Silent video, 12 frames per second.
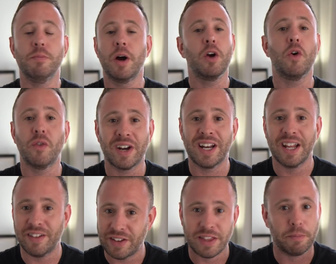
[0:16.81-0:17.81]
might already
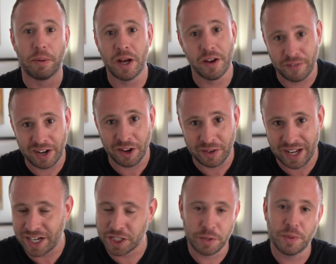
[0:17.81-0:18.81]
live in the perfect
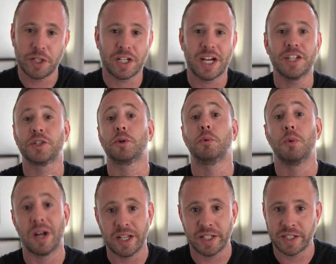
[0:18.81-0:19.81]
location, in which case
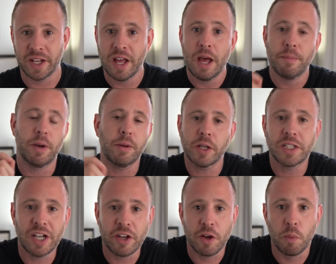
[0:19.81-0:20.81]
great, but I'm going to
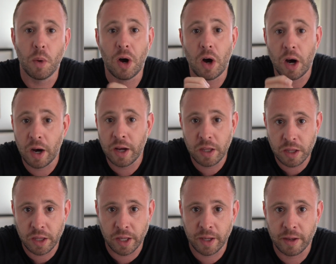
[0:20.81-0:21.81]
tell you what I
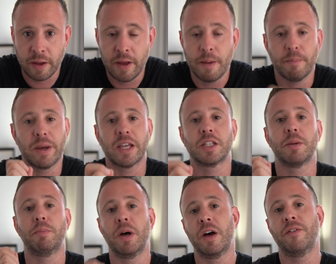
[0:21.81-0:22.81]
think makes the
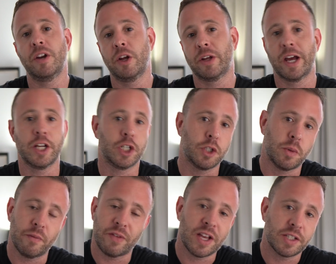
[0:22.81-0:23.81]
perfect location to
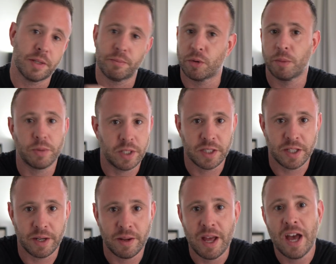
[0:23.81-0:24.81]
invest in properties
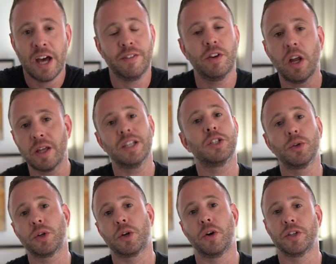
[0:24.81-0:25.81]
in. And if you like this
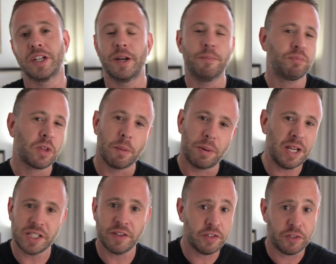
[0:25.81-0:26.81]
sort of content,
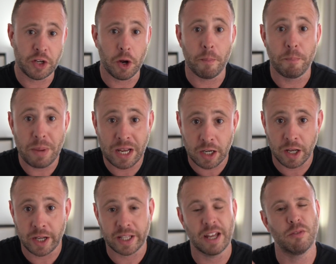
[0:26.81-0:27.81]
please give this video a big
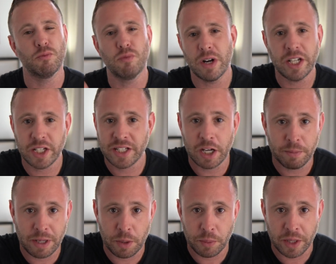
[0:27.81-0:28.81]
like. It really does help
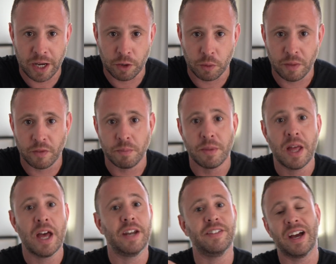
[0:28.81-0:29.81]
me out with the algorithm.
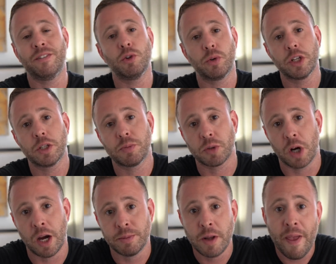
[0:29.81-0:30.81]
If you haven't already
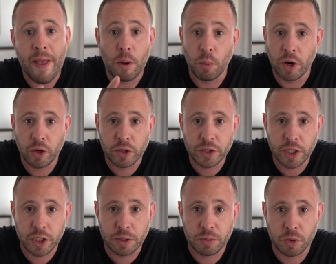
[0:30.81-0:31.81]
subscribed, why not
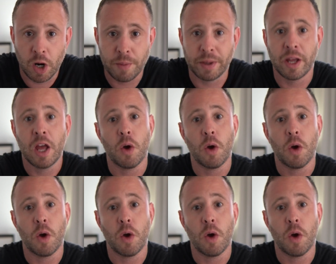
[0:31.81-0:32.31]
consider subscribing?